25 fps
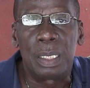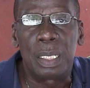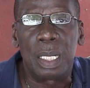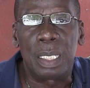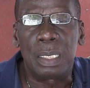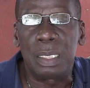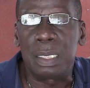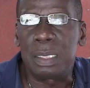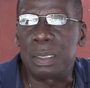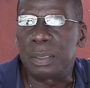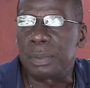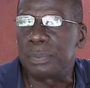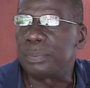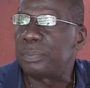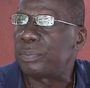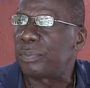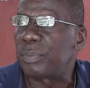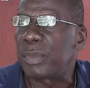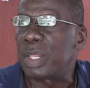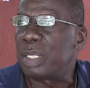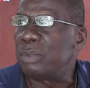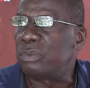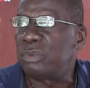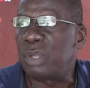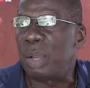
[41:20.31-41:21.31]
And
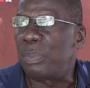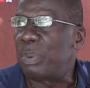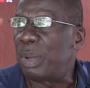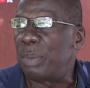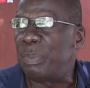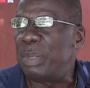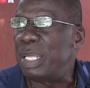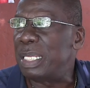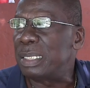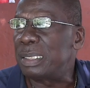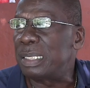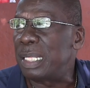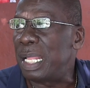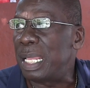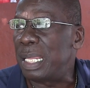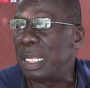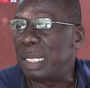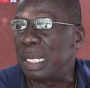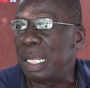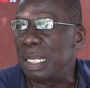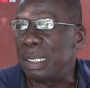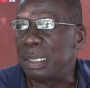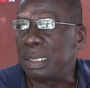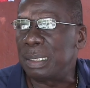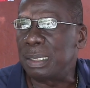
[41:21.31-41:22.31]
drop a bass
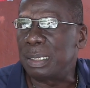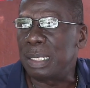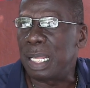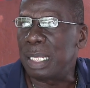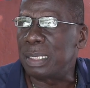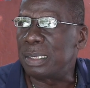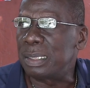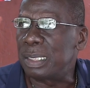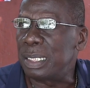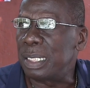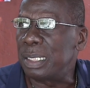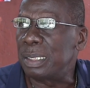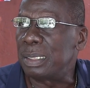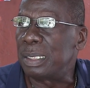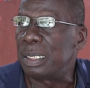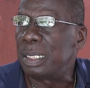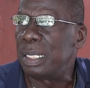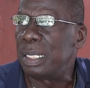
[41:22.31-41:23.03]
line, and that's it.